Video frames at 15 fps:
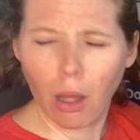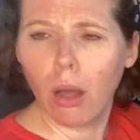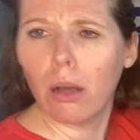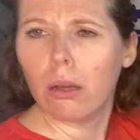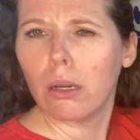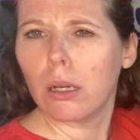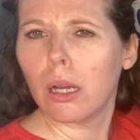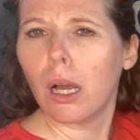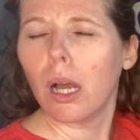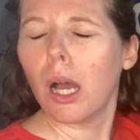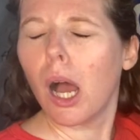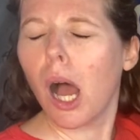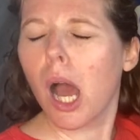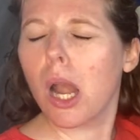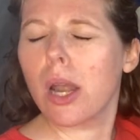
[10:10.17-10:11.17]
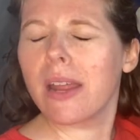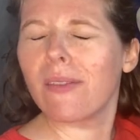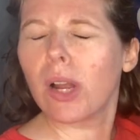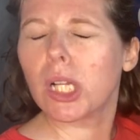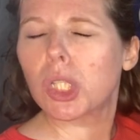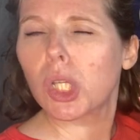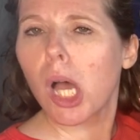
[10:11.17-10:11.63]
I don't even
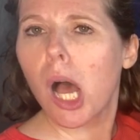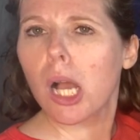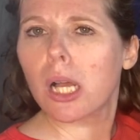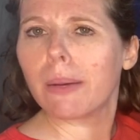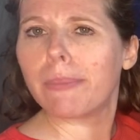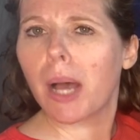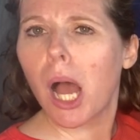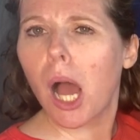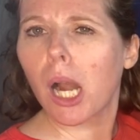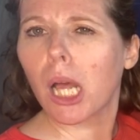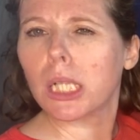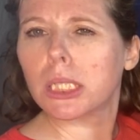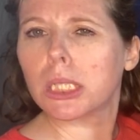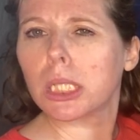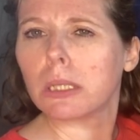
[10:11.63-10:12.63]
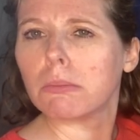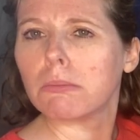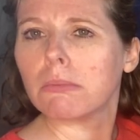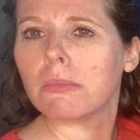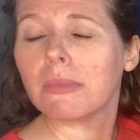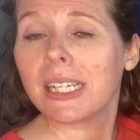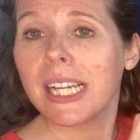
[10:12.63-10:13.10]
want to talk about it.
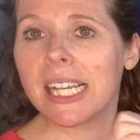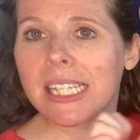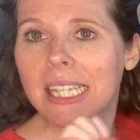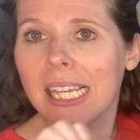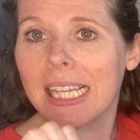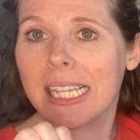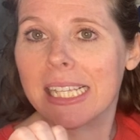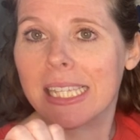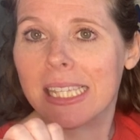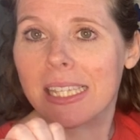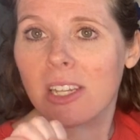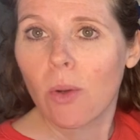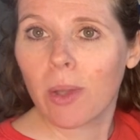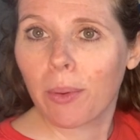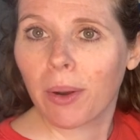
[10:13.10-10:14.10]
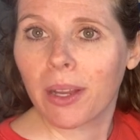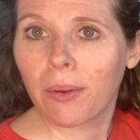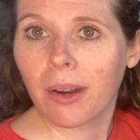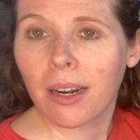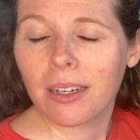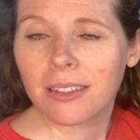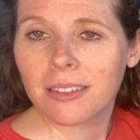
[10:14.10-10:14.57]
Is it snowy where you
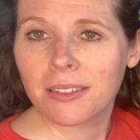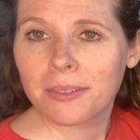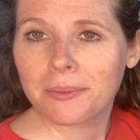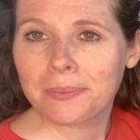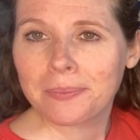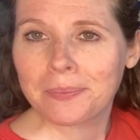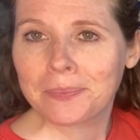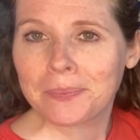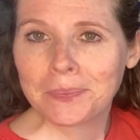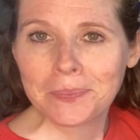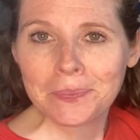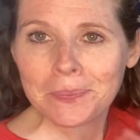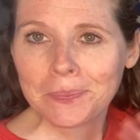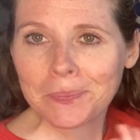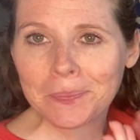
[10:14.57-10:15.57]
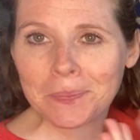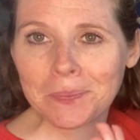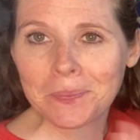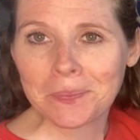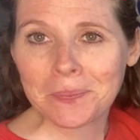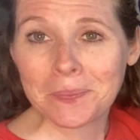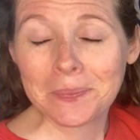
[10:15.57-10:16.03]
are?
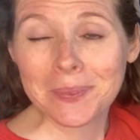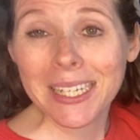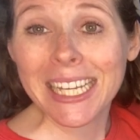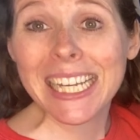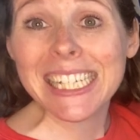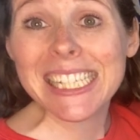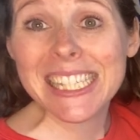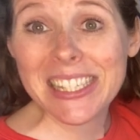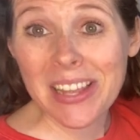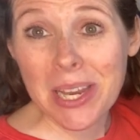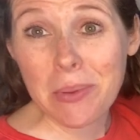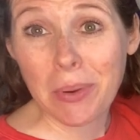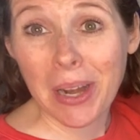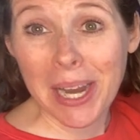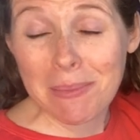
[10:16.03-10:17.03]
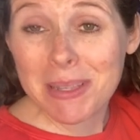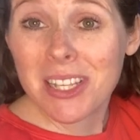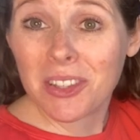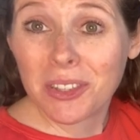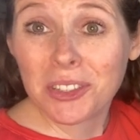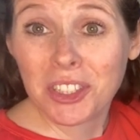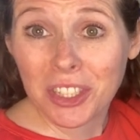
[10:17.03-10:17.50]
Mm-mm. It's sunny where I am. It's
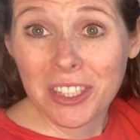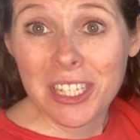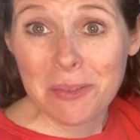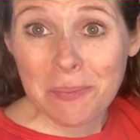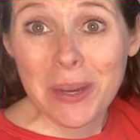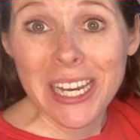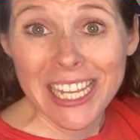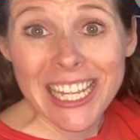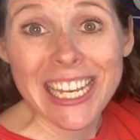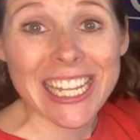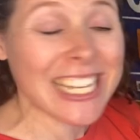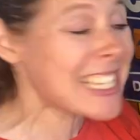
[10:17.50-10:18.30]
a little chilly, but it